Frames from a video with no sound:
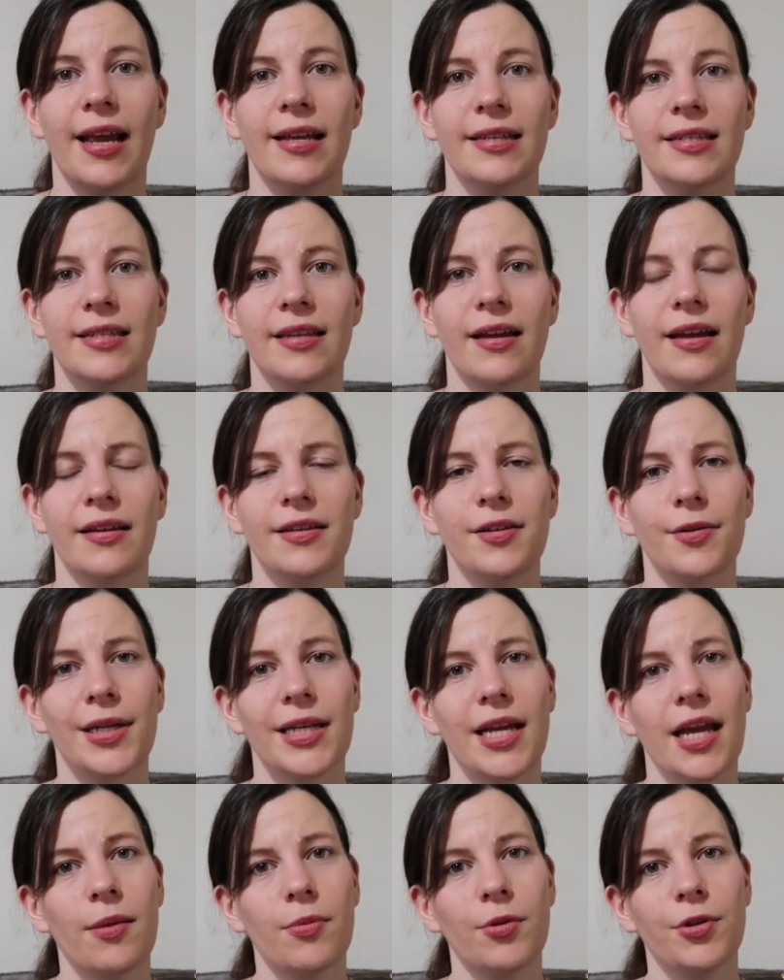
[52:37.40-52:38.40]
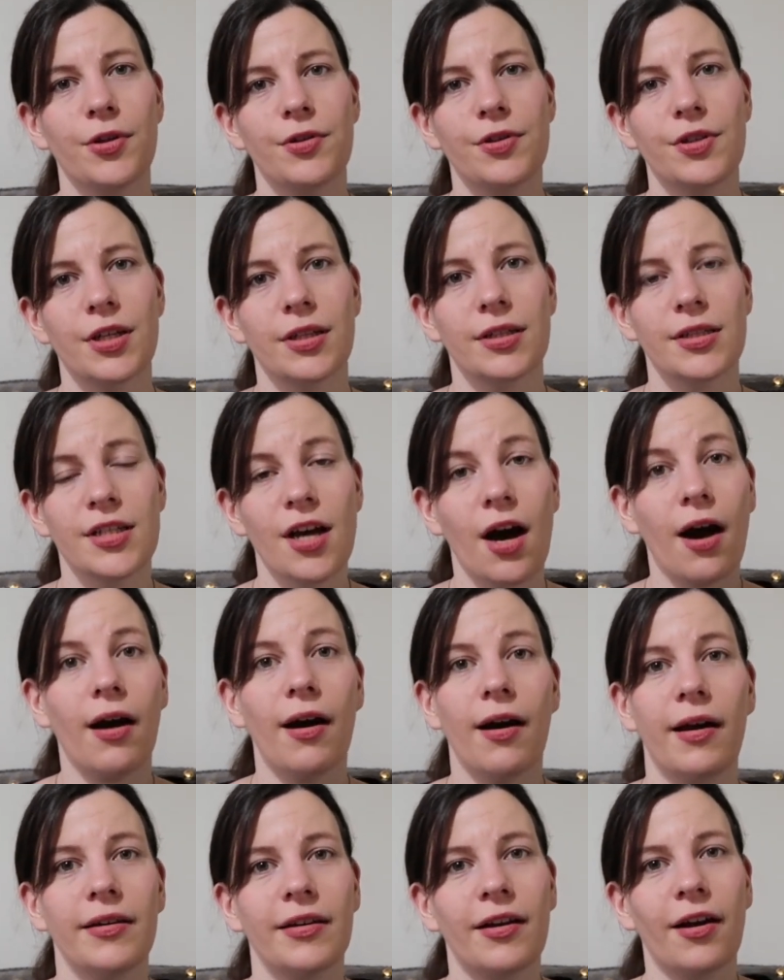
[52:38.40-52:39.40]
it's to enable you to
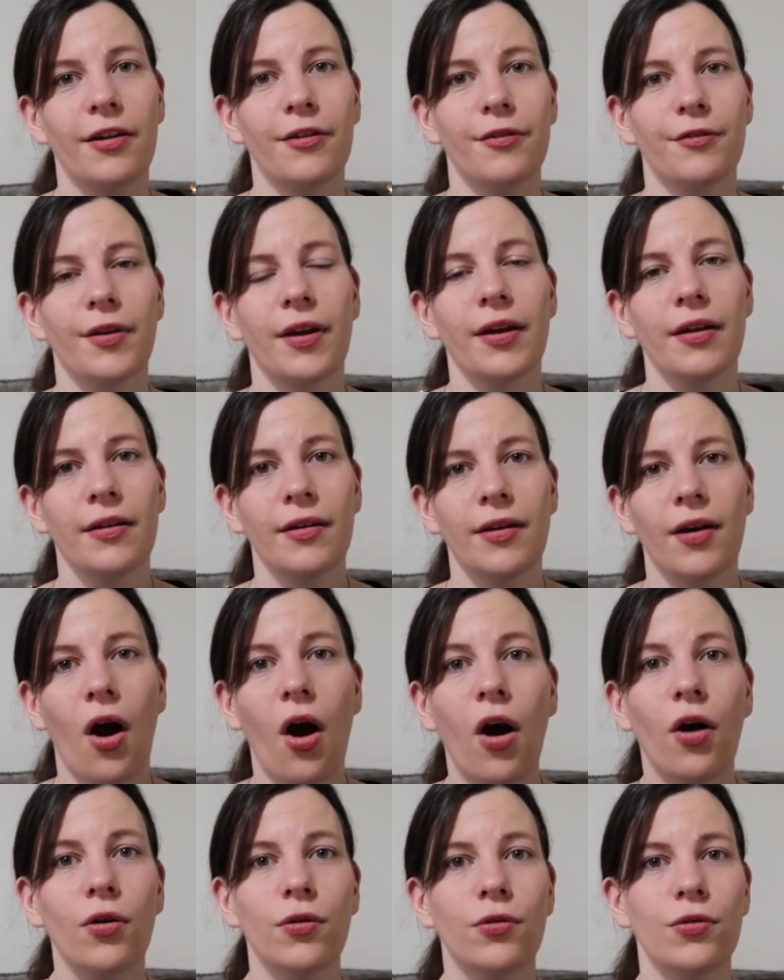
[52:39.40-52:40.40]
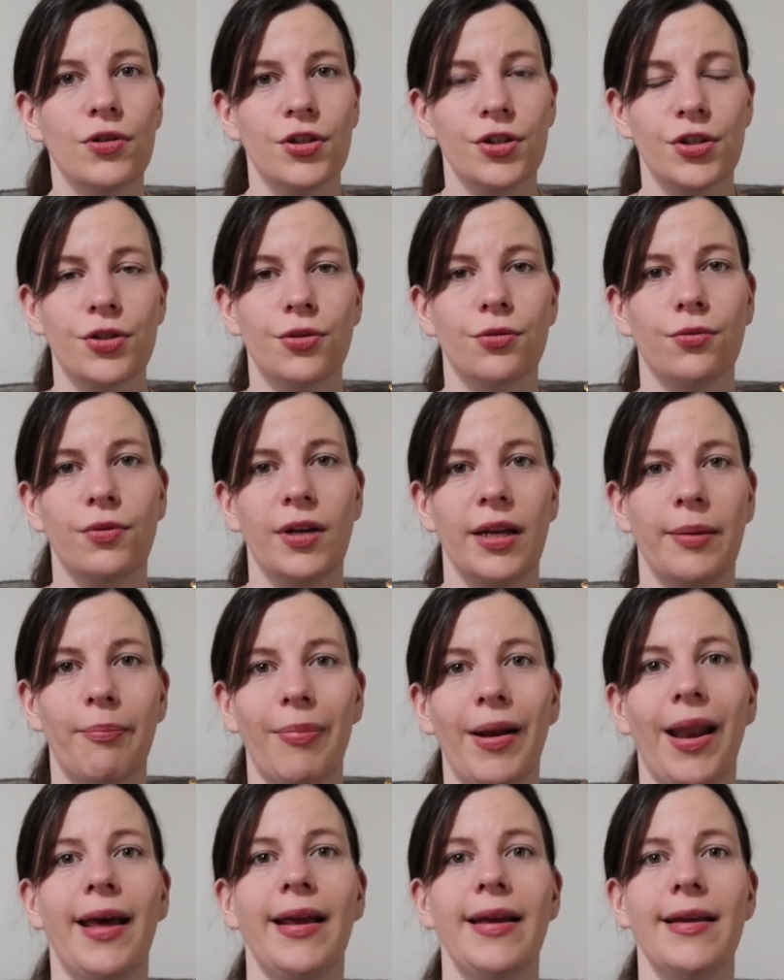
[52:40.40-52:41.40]
kind of hold a shawl in
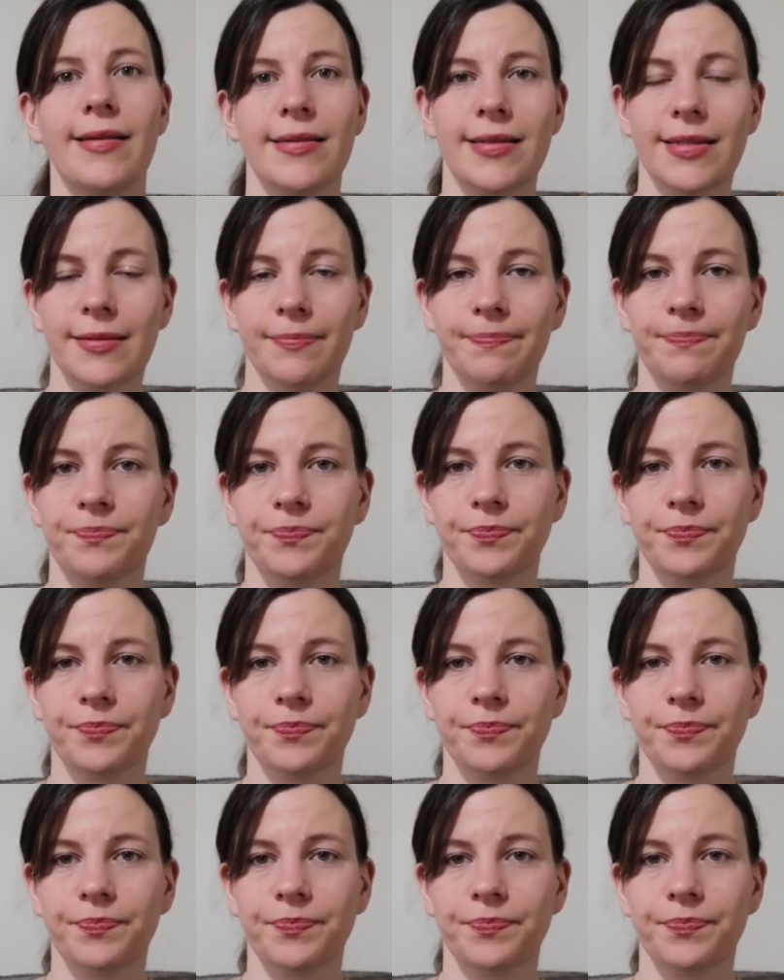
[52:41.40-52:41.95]
place,